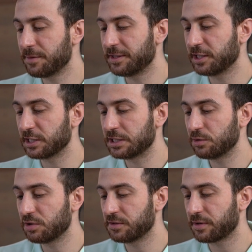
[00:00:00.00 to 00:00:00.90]
medical
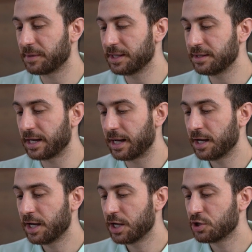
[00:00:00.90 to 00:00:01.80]
students from
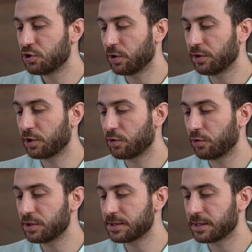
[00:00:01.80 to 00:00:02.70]
India joined the
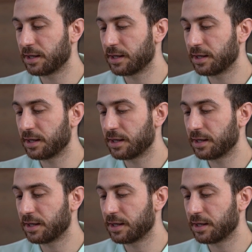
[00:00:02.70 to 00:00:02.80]
course.